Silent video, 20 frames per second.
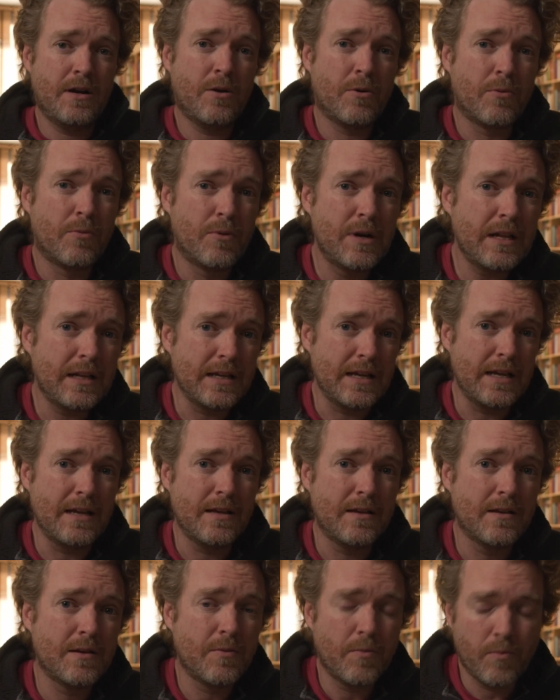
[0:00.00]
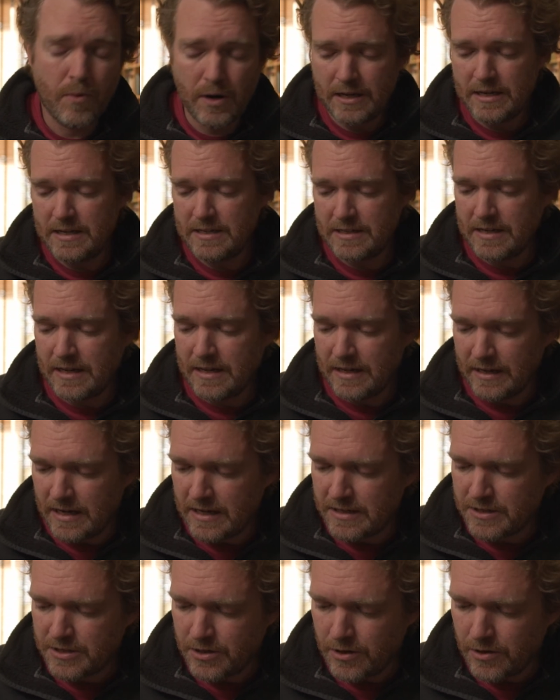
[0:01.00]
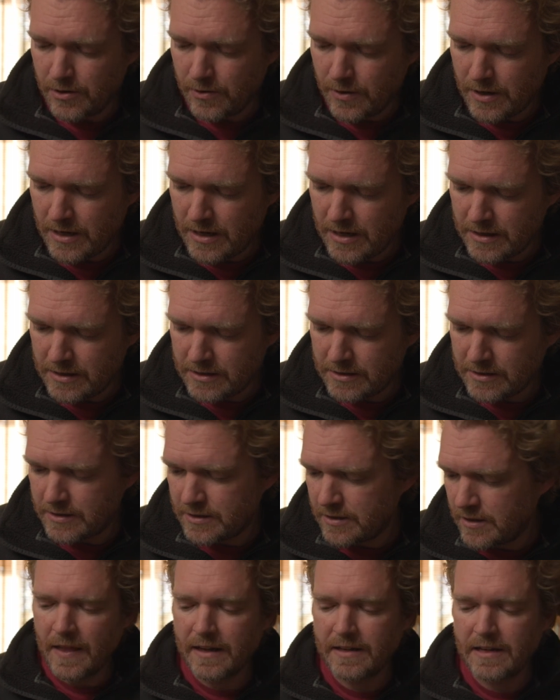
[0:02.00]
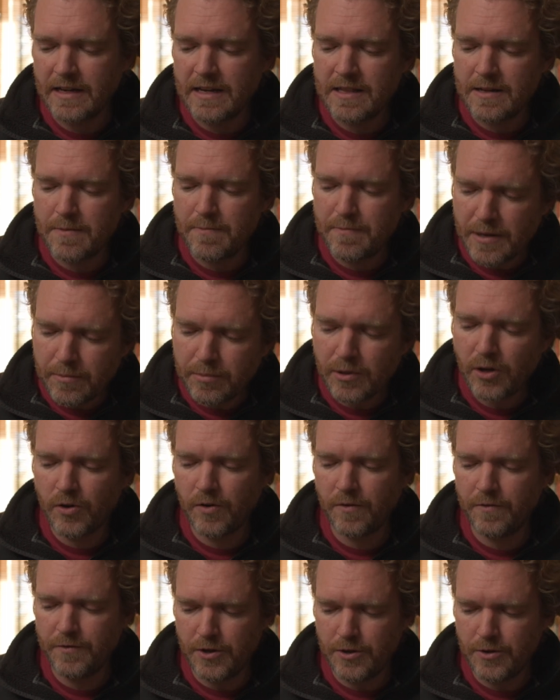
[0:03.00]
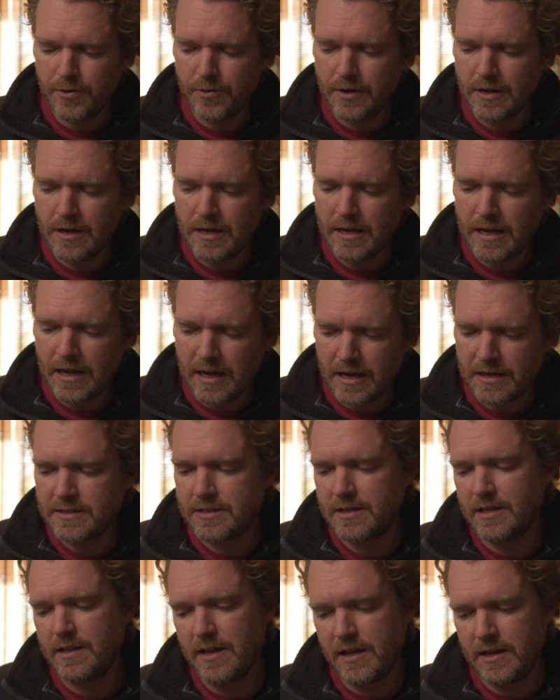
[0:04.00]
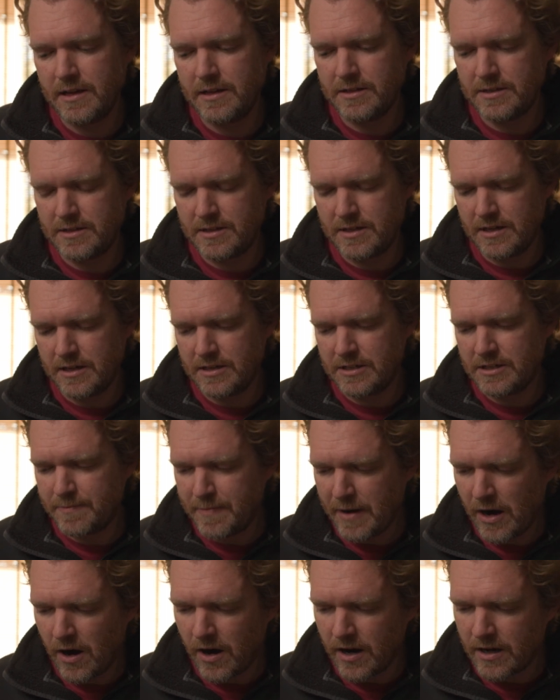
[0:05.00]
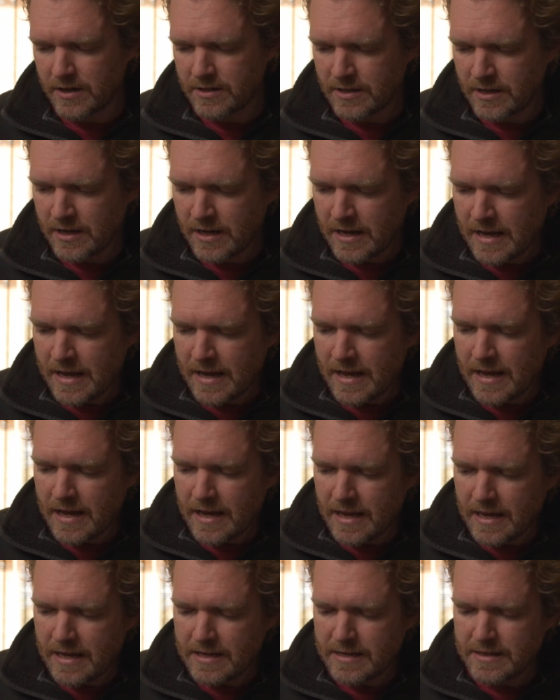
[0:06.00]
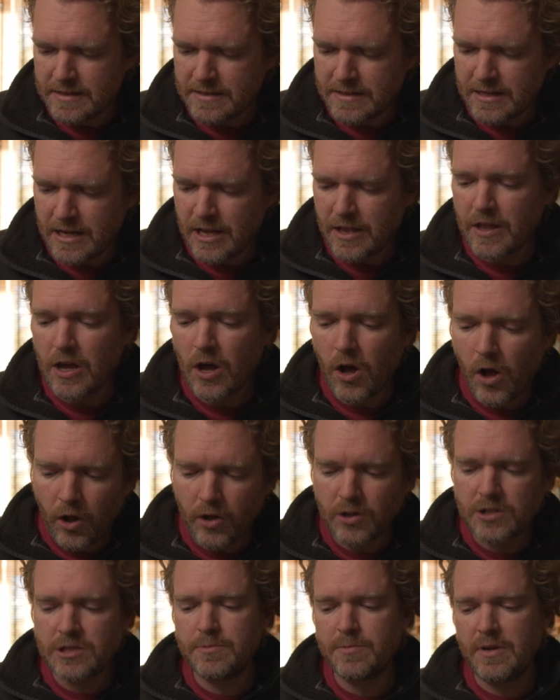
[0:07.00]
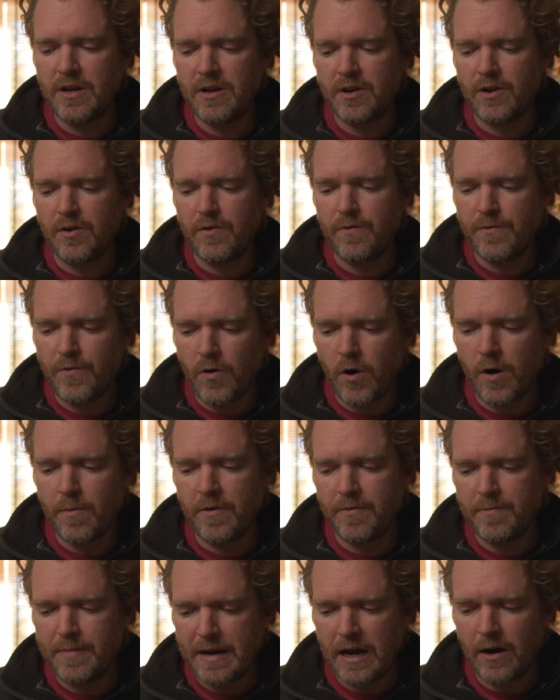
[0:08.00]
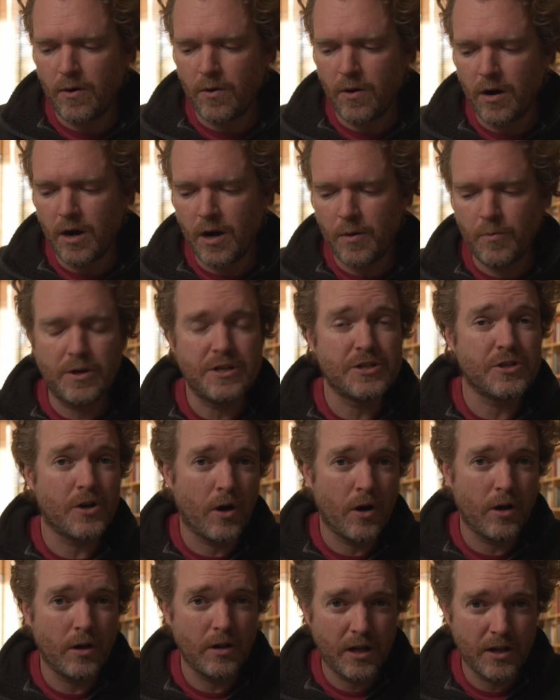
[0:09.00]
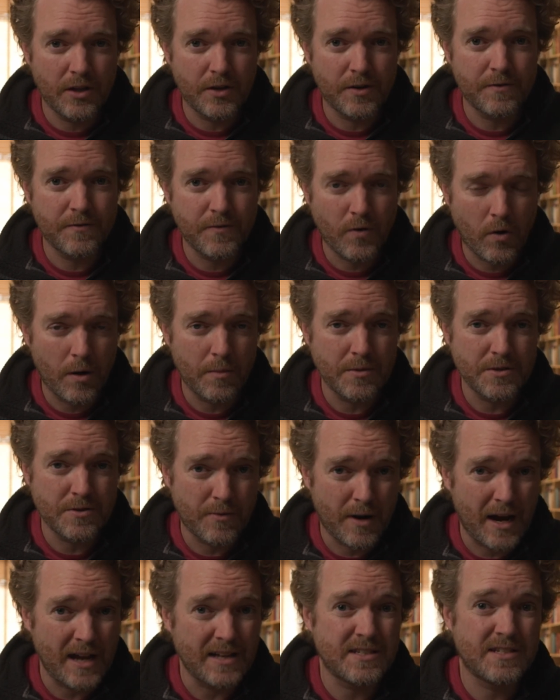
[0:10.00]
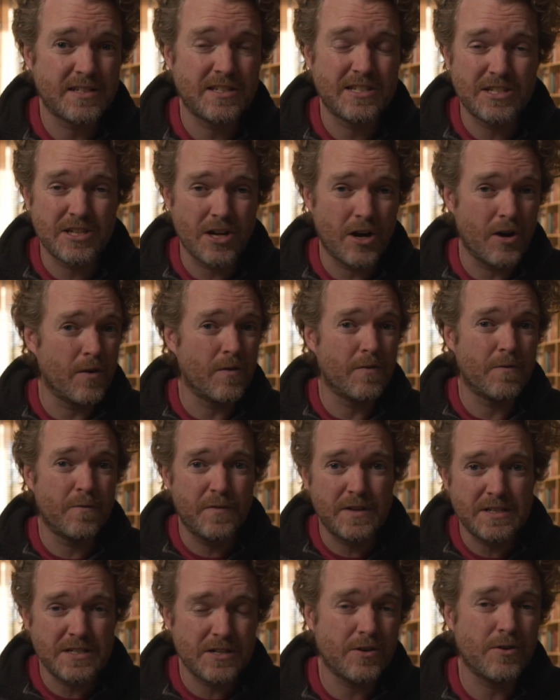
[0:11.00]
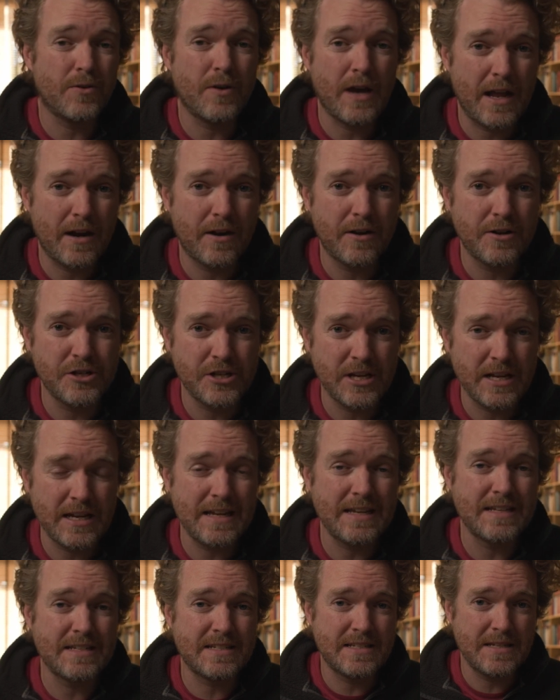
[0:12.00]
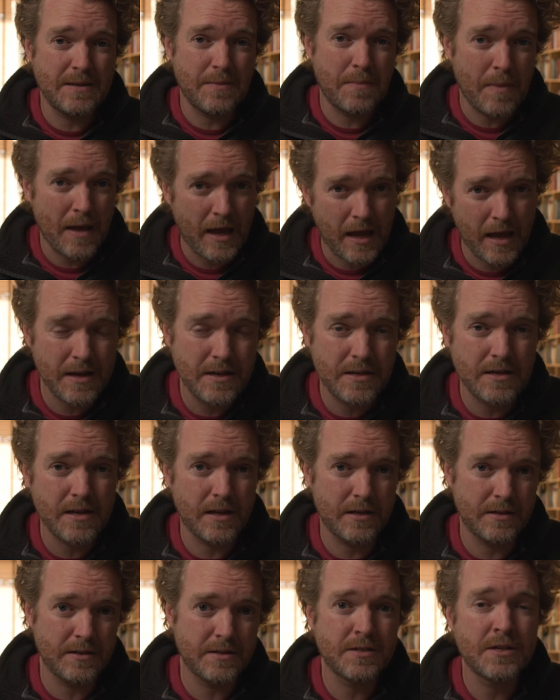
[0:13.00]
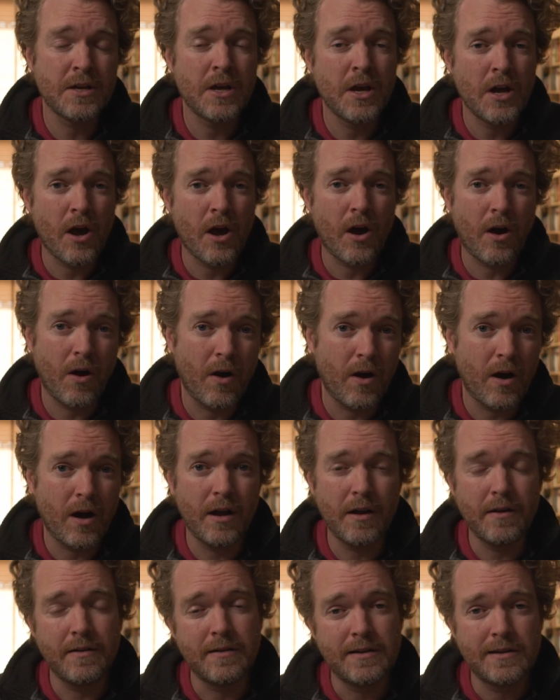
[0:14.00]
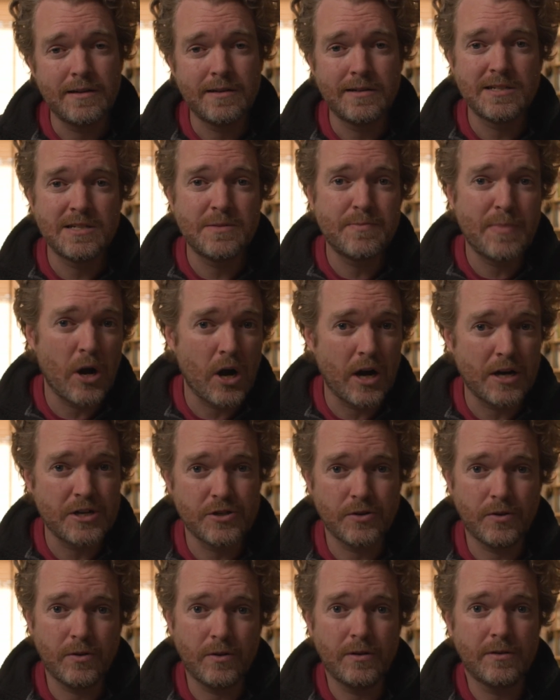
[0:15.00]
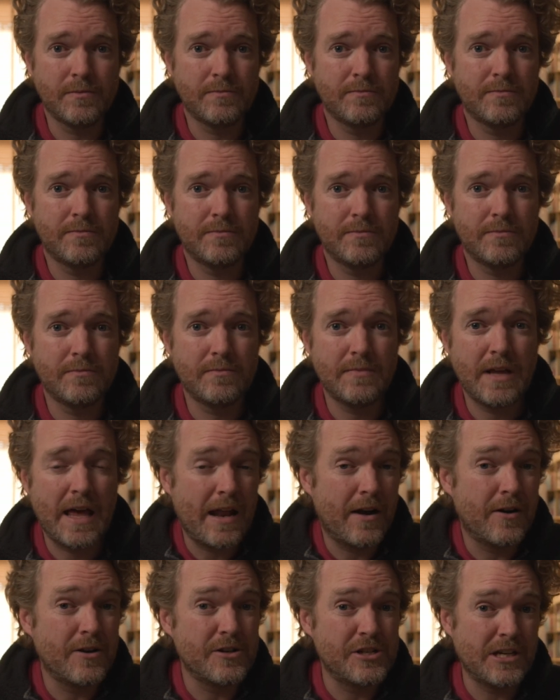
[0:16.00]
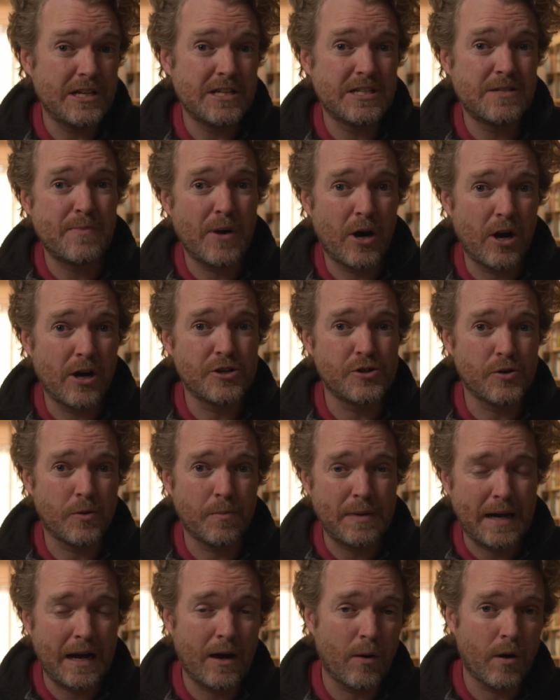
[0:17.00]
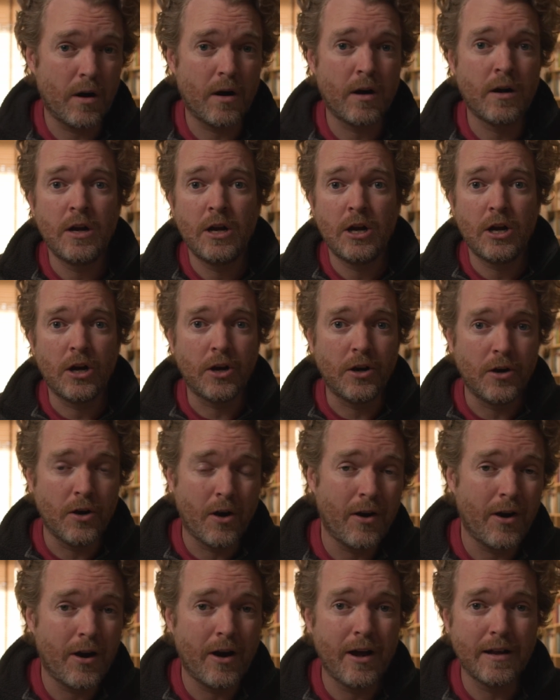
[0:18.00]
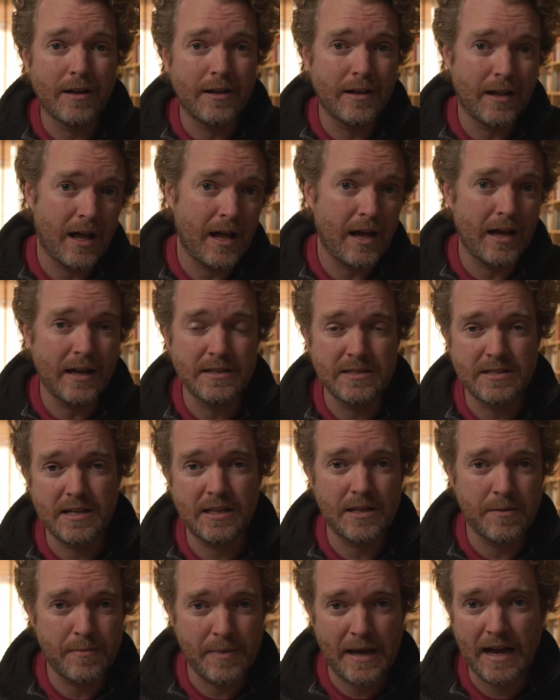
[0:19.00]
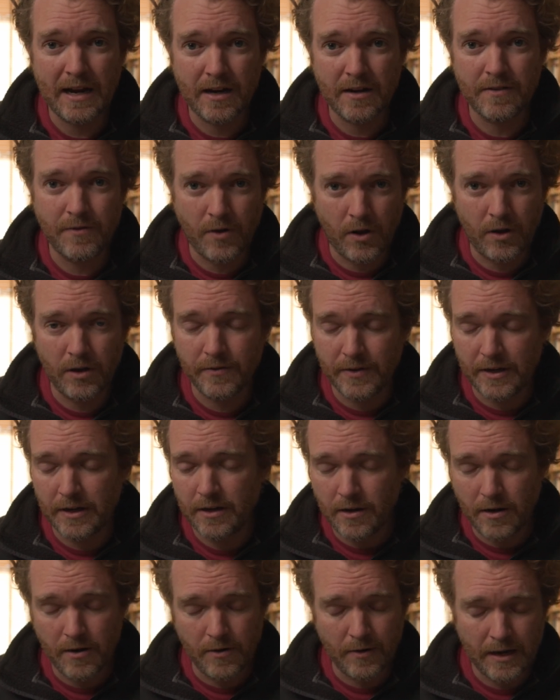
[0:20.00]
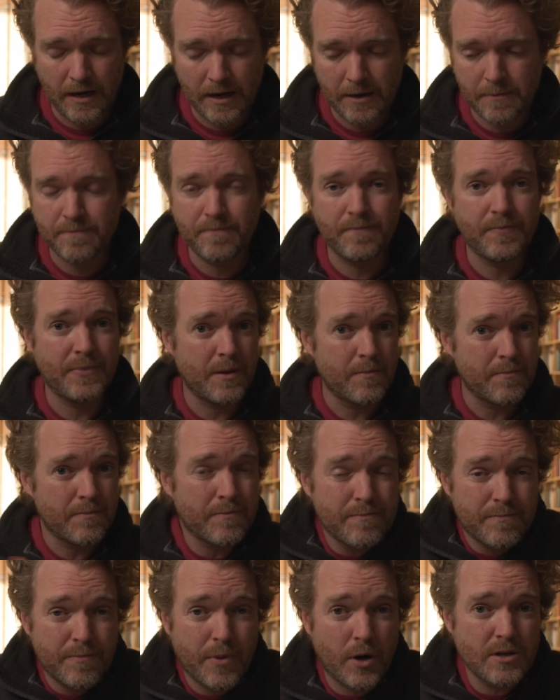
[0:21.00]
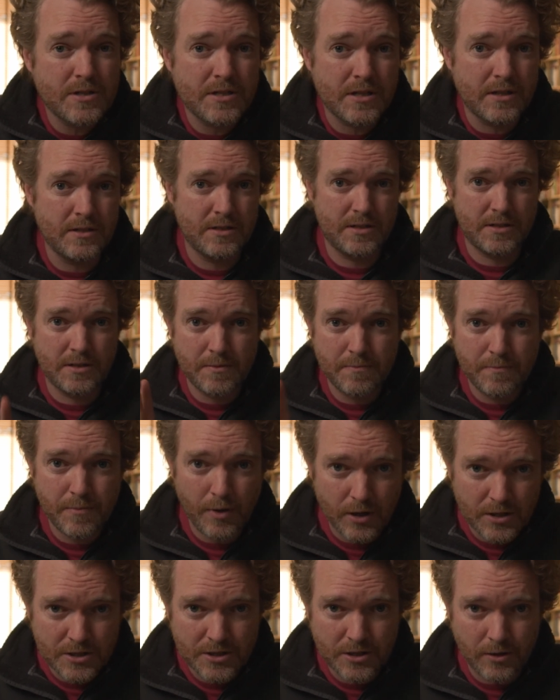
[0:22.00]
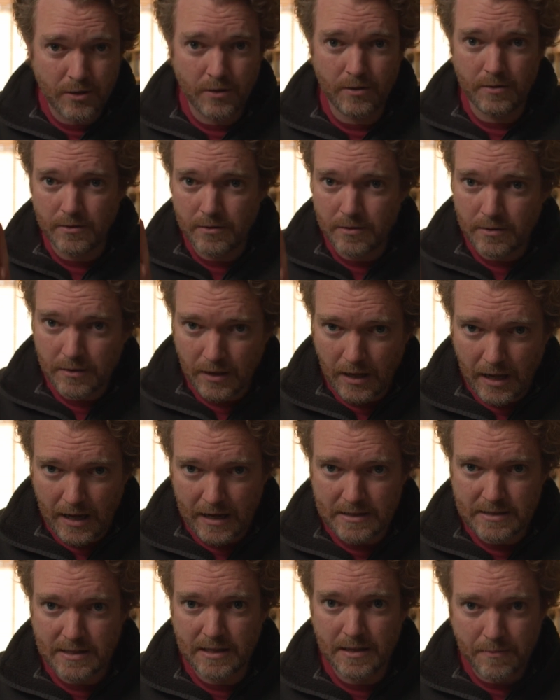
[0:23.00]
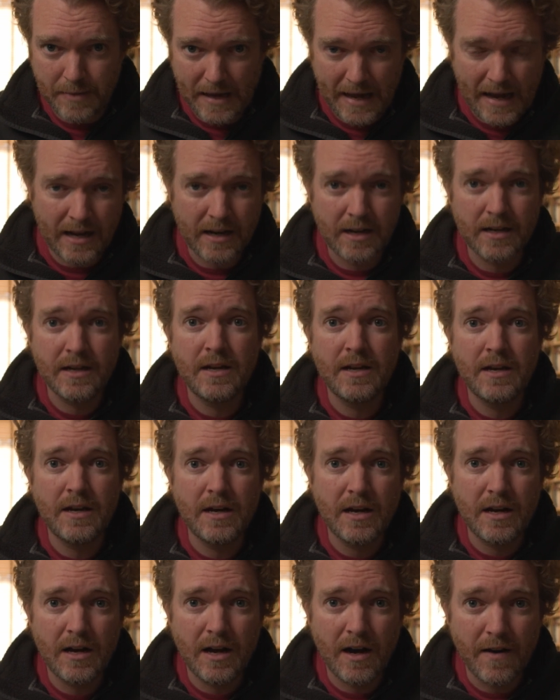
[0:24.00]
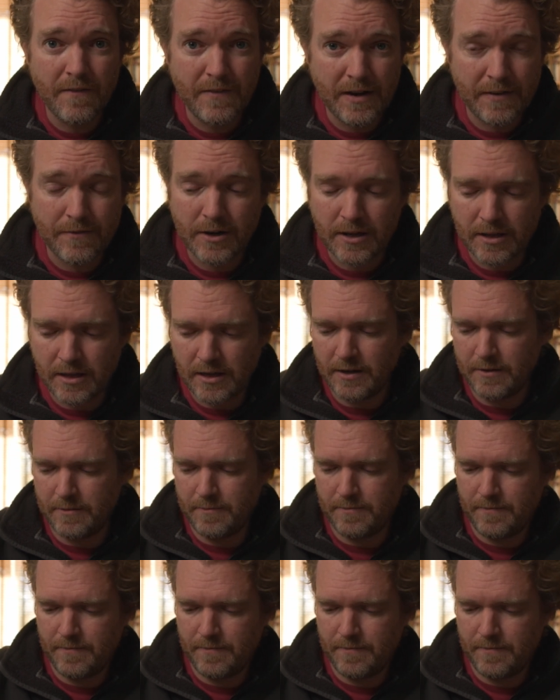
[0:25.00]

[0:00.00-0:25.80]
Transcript: really what he's going to get to is that in the biblical view, it, that is spirit, is the ultimate form of power on which all other forms rest. So physical energy is dependent on spiritual energy, spiritual power. God lies at the back of all of it, okay? Personal lies at the back of everything.